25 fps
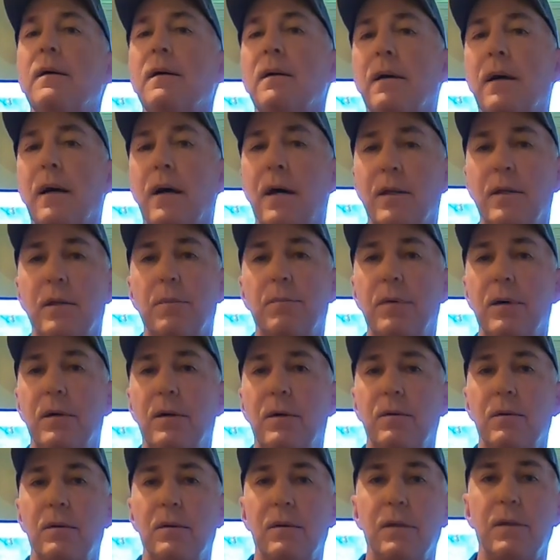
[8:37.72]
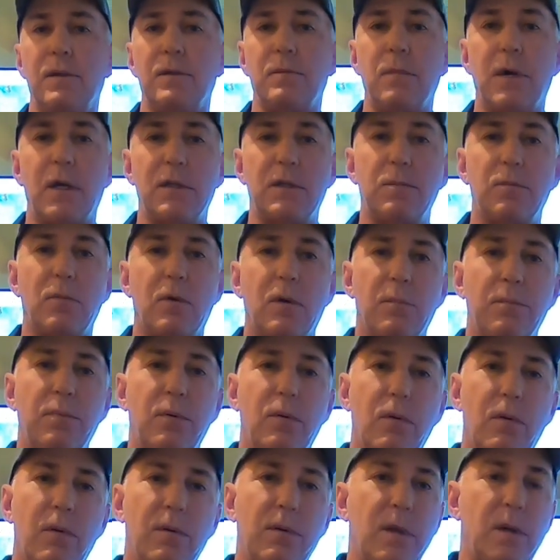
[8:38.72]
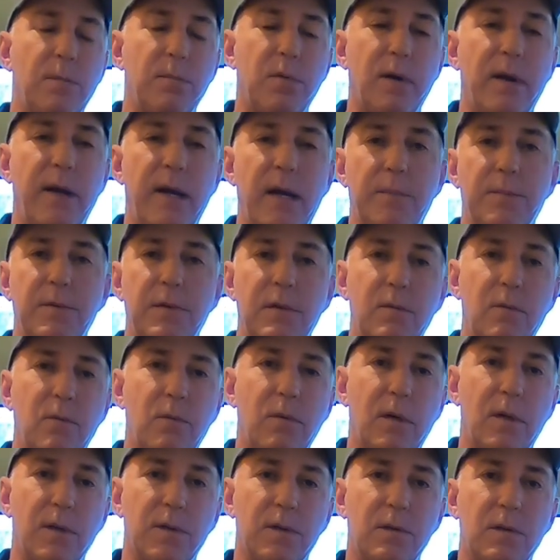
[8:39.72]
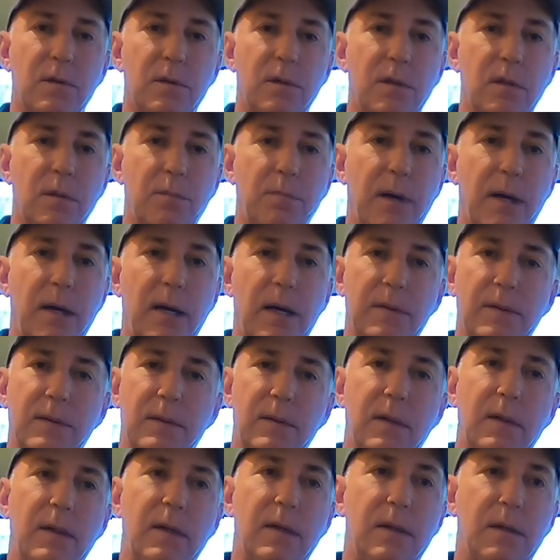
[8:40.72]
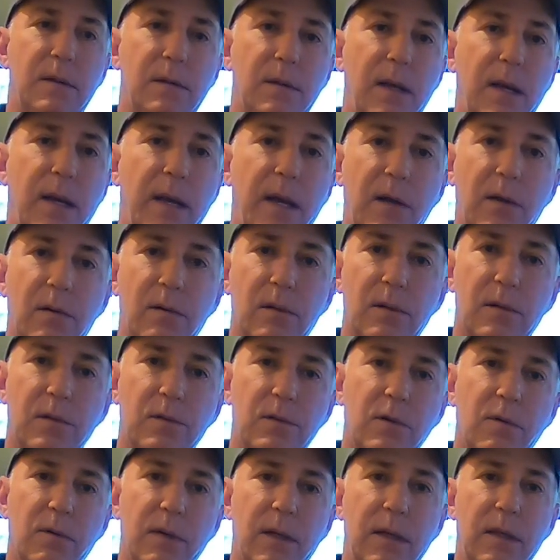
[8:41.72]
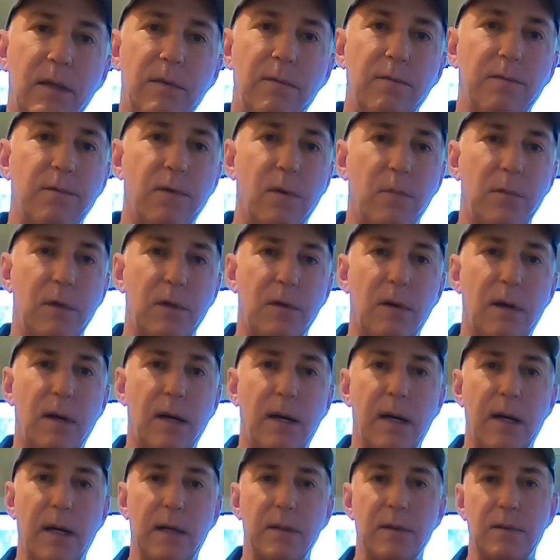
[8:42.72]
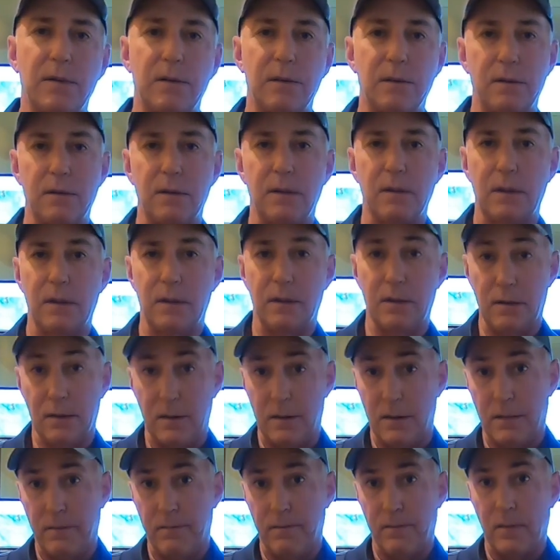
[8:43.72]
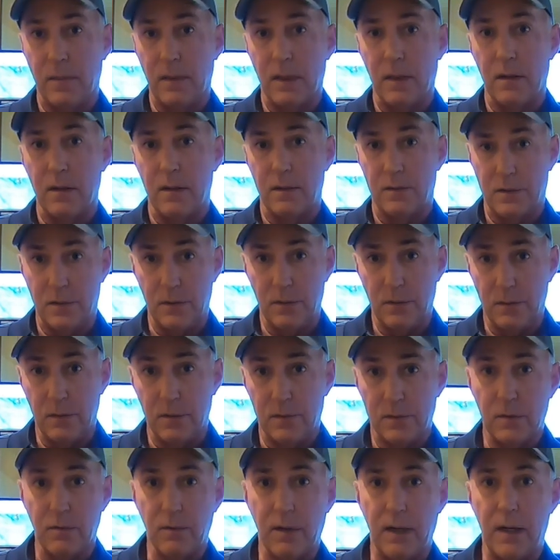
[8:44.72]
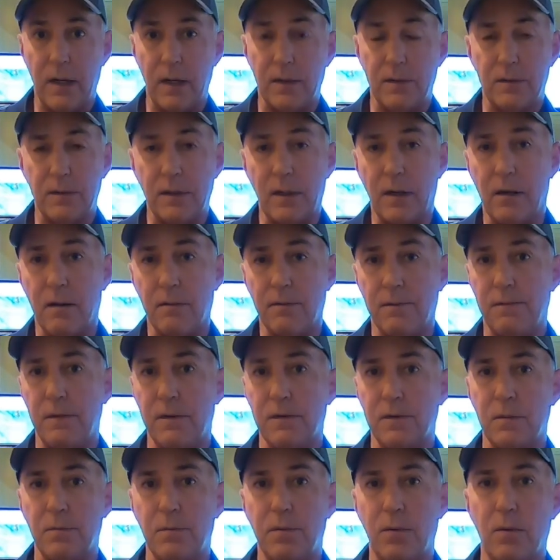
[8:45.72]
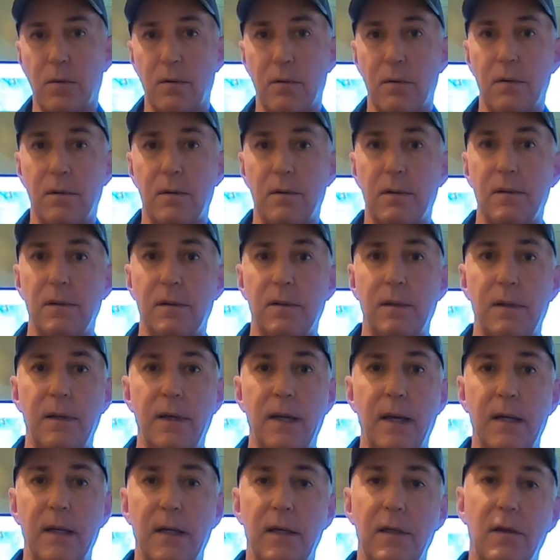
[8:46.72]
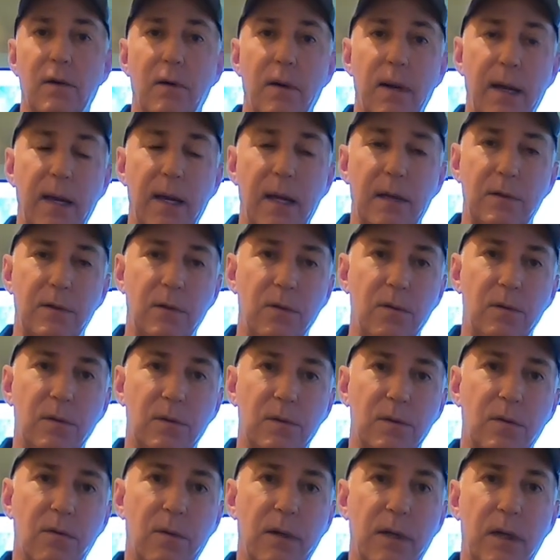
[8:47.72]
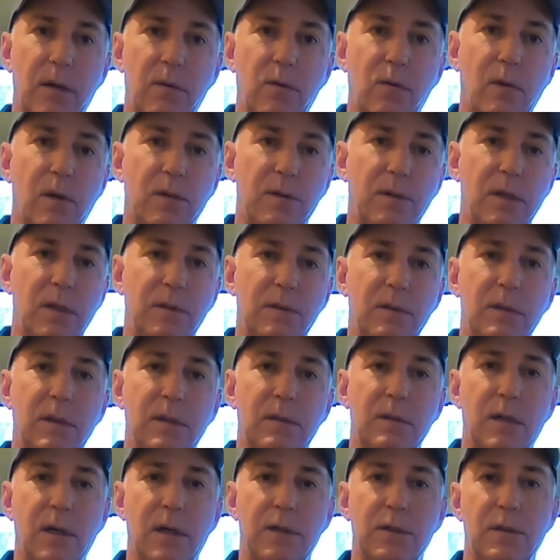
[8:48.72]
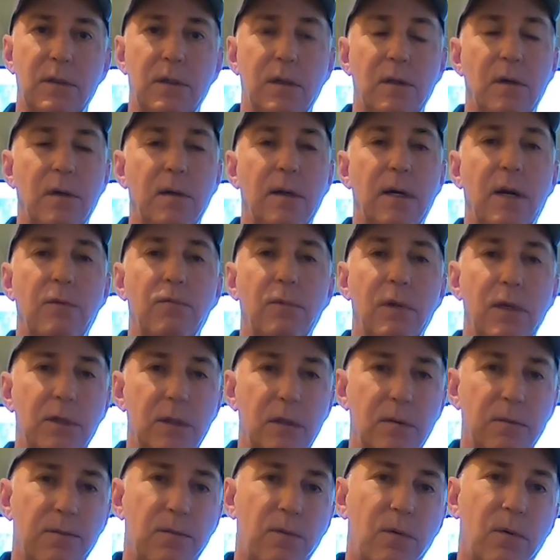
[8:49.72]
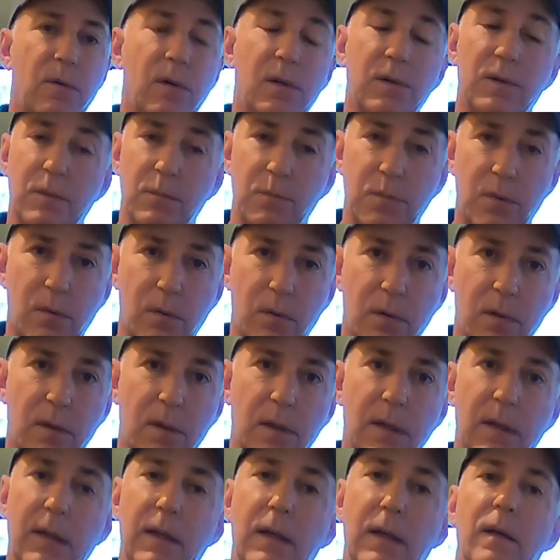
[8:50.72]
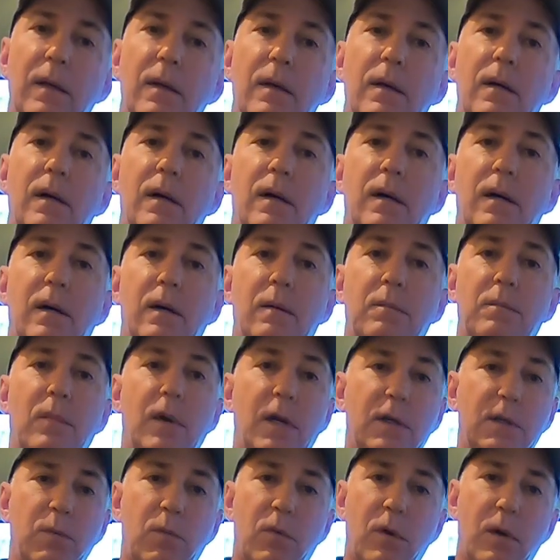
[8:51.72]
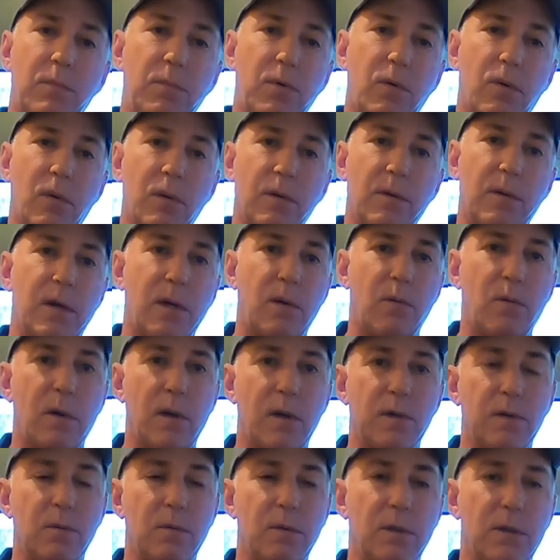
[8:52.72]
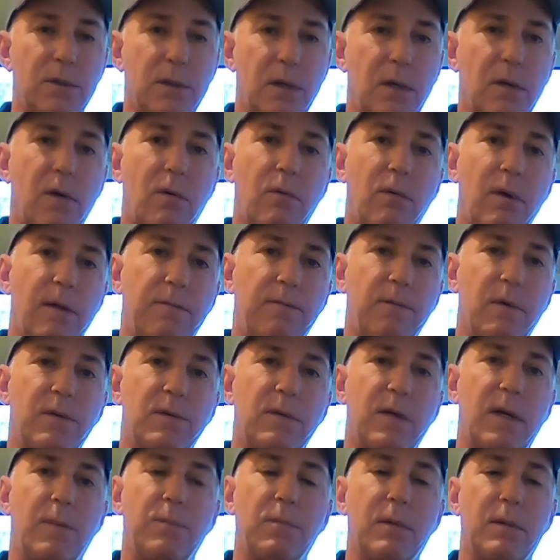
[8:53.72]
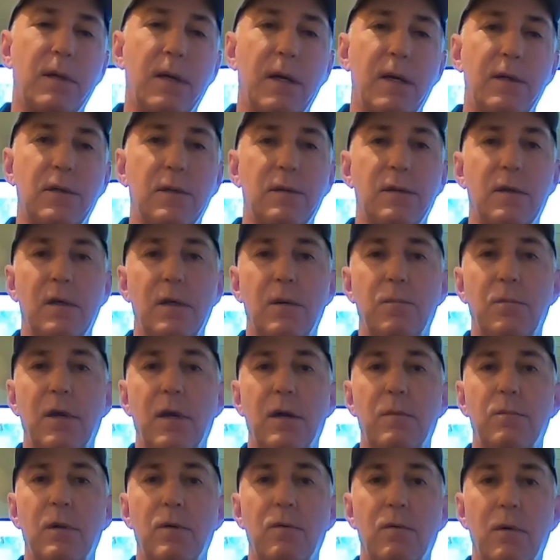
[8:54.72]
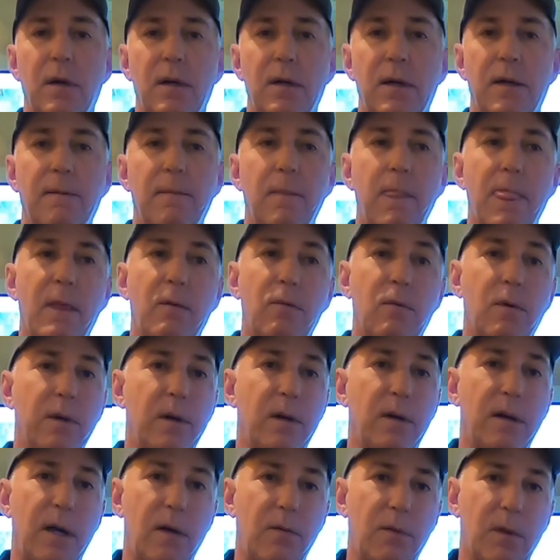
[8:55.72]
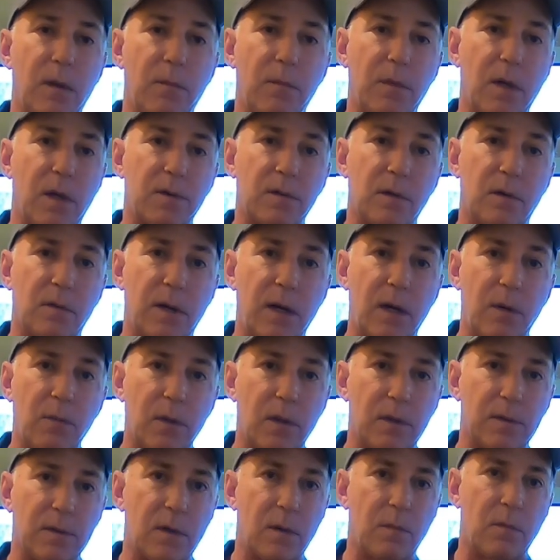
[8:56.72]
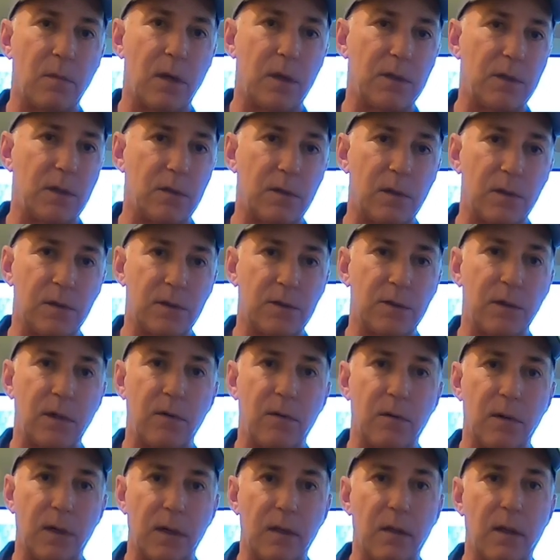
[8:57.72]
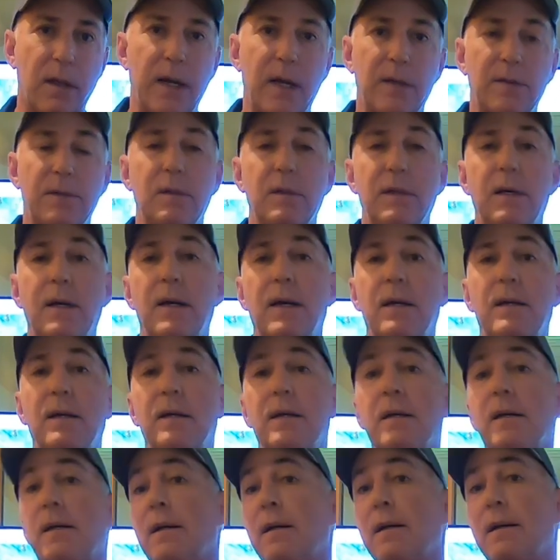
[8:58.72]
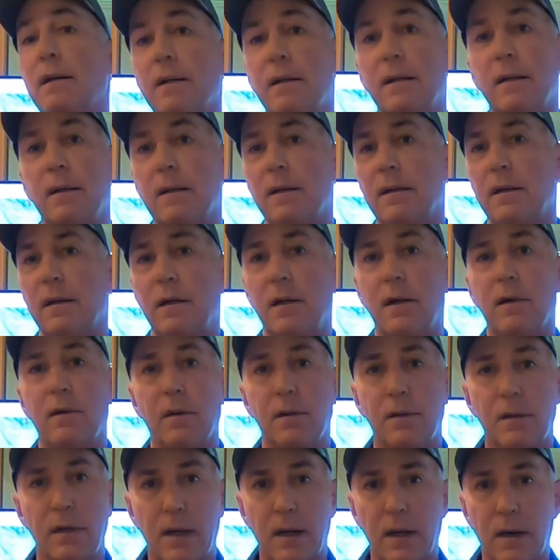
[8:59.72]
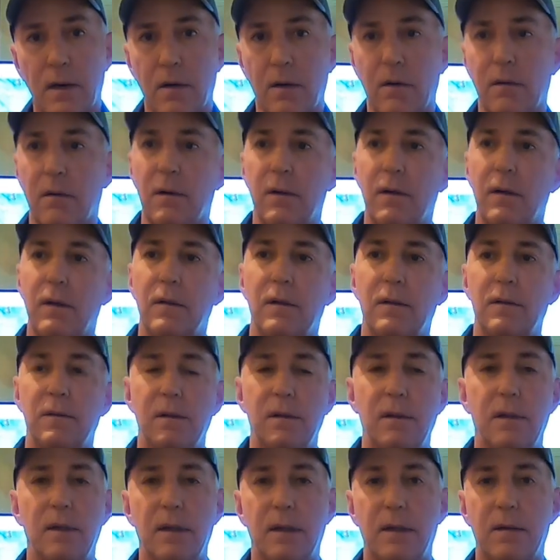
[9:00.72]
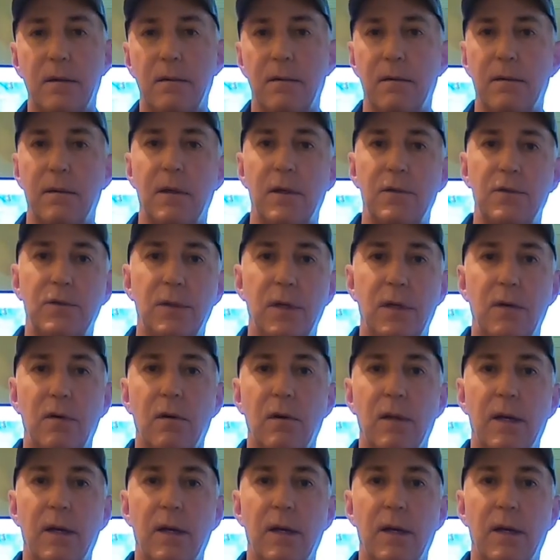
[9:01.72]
on the boat is much more important than perhaps it was in the past. The angle of the screen from your eyes to the screen itself is important. Getting your hand to the screen where it's easy to touch it and you're not reaching for it is important. Much more important than it was with a general reference application that you may have been running, or you're not really messing around with it so much. You're just generally glancing at it here and there to get a general